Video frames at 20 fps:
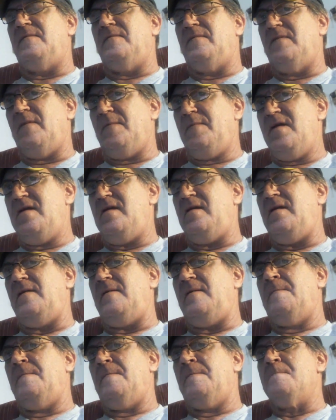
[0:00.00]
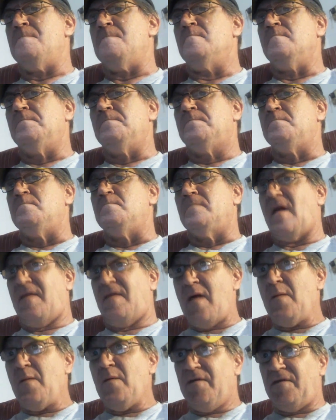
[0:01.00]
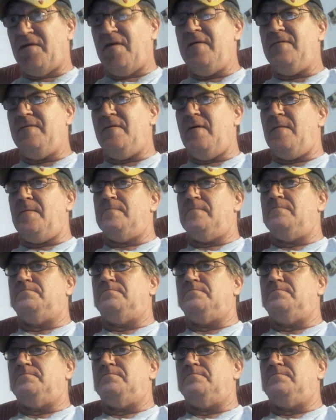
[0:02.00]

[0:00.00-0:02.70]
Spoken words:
the meeting, and they received them.